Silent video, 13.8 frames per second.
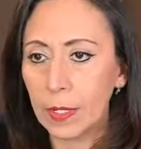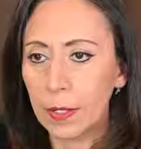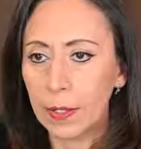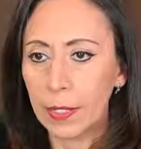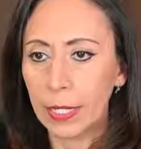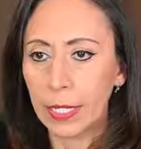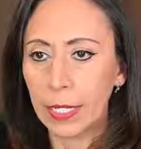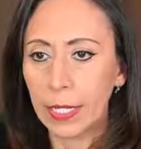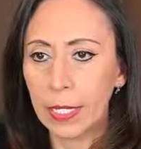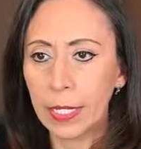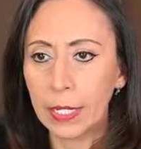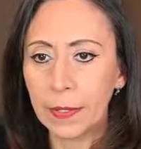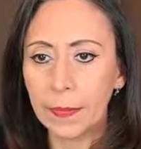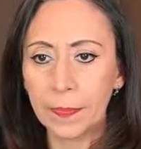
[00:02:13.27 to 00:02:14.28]

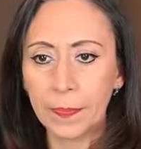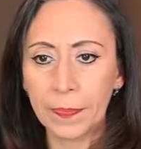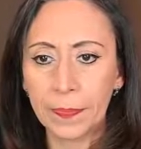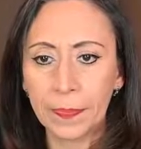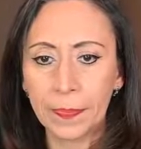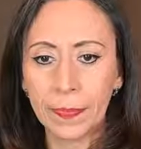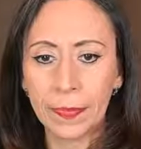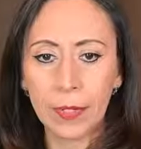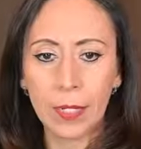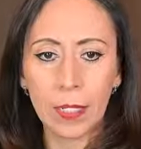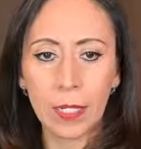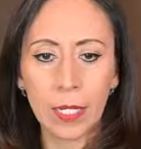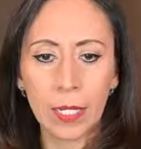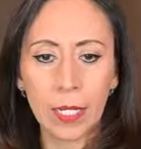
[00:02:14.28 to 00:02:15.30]
here.
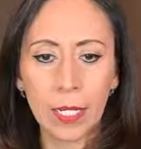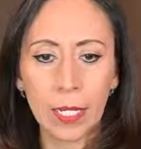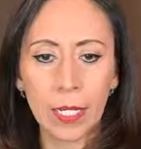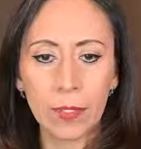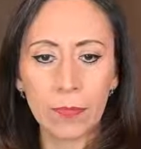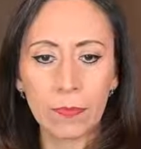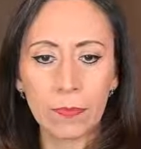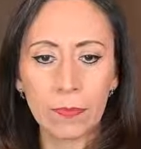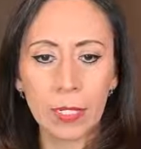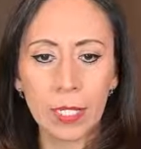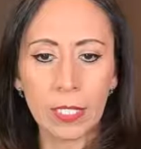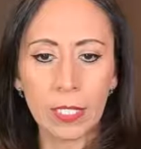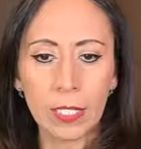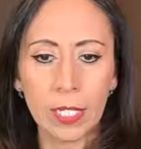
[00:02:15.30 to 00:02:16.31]
And
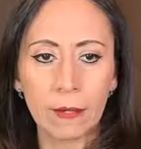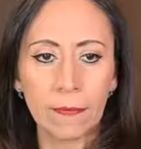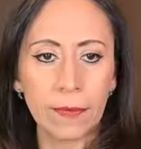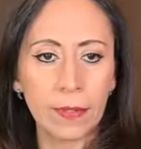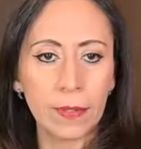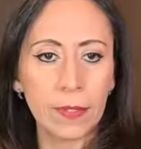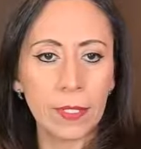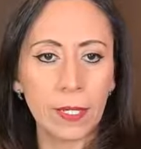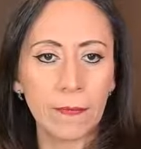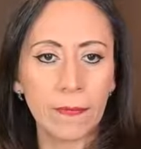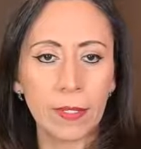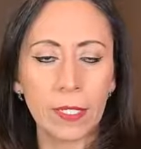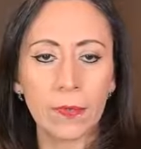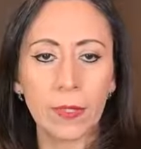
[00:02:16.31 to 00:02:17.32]
let's save
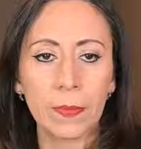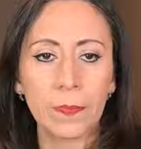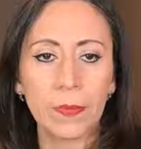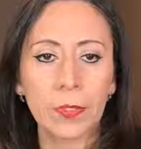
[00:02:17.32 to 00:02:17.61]
this one.